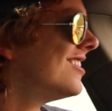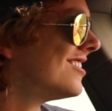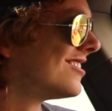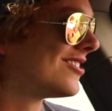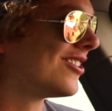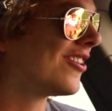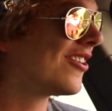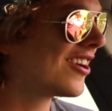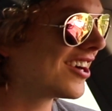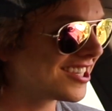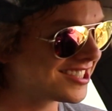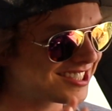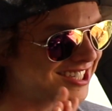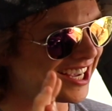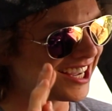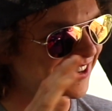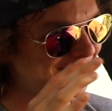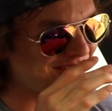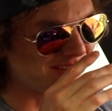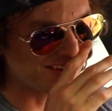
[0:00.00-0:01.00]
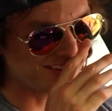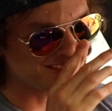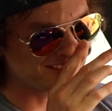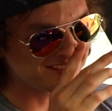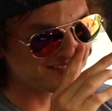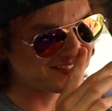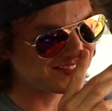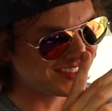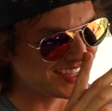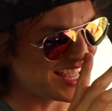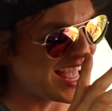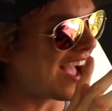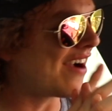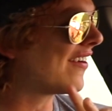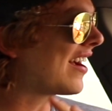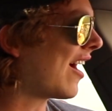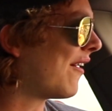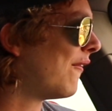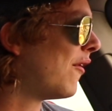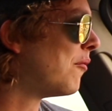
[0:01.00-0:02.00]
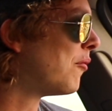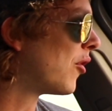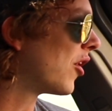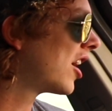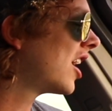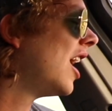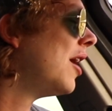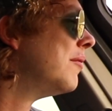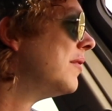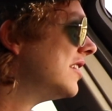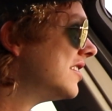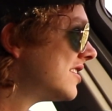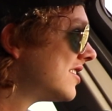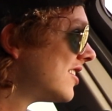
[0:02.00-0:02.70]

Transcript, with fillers: So we're excited for you. But yeah, we got one more coming.